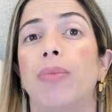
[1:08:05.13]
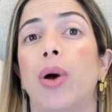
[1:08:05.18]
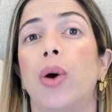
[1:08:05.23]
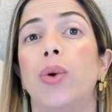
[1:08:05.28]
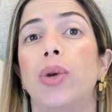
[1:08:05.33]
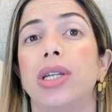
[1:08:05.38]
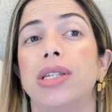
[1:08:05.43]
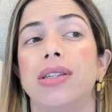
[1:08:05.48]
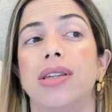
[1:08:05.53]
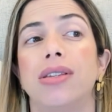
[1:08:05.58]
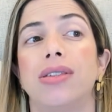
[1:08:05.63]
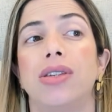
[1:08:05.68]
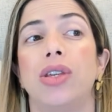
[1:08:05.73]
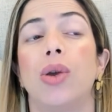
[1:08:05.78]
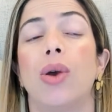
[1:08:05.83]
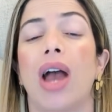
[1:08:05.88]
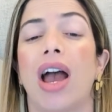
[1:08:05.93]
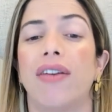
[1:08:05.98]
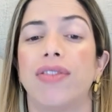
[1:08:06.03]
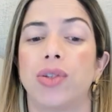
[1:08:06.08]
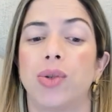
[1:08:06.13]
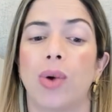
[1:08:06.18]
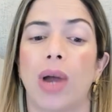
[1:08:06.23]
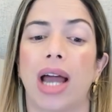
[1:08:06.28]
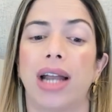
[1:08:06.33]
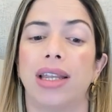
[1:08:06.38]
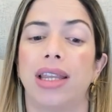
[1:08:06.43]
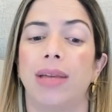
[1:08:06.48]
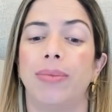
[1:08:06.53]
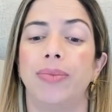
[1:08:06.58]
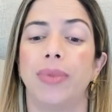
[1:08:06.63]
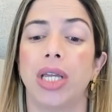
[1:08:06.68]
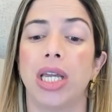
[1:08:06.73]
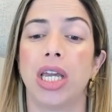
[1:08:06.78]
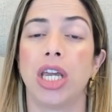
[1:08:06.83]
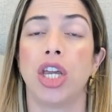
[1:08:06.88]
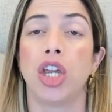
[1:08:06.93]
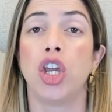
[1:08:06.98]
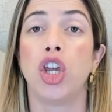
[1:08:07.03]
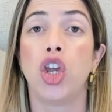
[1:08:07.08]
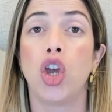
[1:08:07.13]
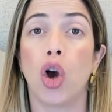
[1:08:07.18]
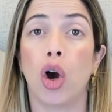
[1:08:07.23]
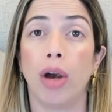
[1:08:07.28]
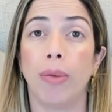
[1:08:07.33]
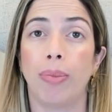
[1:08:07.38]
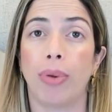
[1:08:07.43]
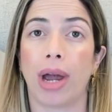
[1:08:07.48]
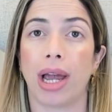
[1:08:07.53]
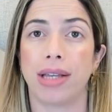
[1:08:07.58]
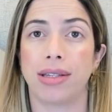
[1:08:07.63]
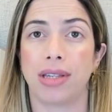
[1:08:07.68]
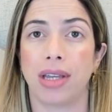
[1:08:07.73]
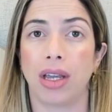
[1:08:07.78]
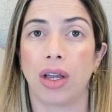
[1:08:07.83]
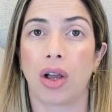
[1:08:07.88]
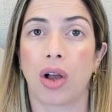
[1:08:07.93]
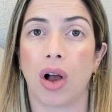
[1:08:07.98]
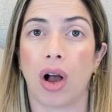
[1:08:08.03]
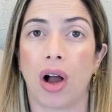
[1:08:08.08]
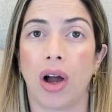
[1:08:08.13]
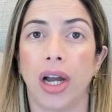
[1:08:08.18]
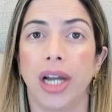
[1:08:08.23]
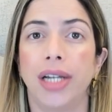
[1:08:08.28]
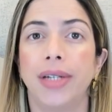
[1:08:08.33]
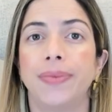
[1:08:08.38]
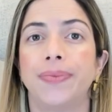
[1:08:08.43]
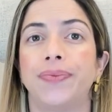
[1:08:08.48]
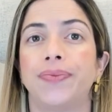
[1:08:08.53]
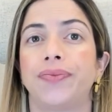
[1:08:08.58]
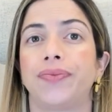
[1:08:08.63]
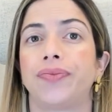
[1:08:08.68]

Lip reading: bonuses, you have to add them. Your pricing card.